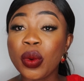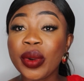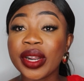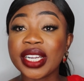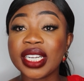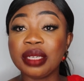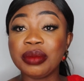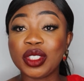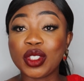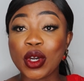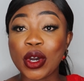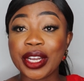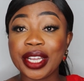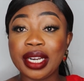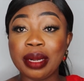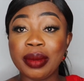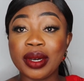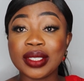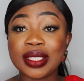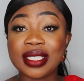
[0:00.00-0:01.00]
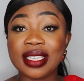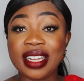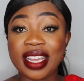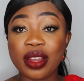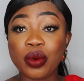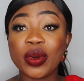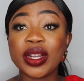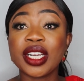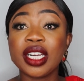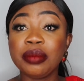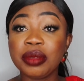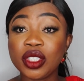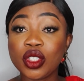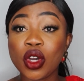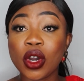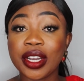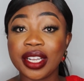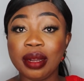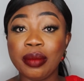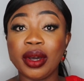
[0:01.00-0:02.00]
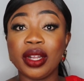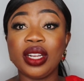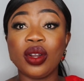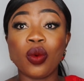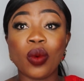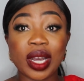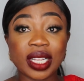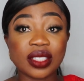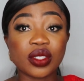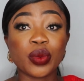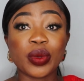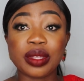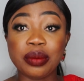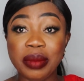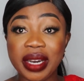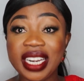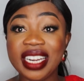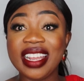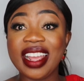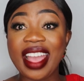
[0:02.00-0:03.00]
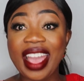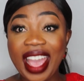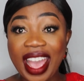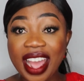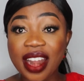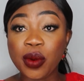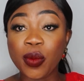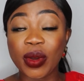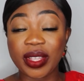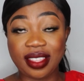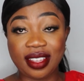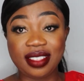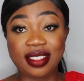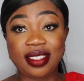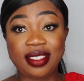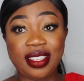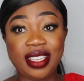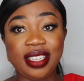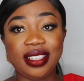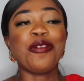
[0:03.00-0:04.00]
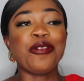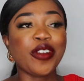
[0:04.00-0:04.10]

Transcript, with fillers: we're going to be talking about today. We're going to be talking about the ones with money and with other things.